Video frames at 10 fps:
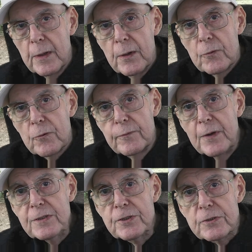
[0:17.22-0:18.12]

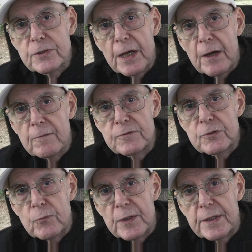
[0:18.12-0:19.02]
Refresh yourselves
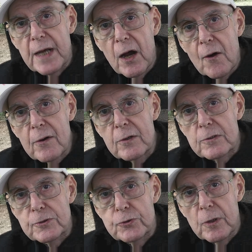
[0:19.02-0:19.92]
with the
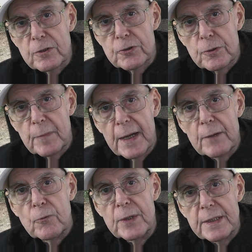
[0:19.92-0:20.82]
hierarchical structure by
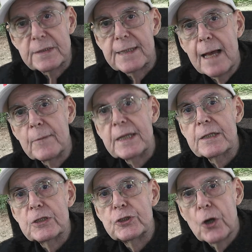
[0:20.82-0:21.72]
re-examining
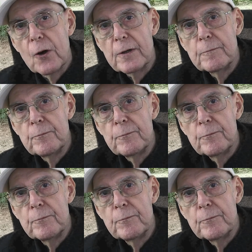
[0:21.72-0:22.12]
the chart.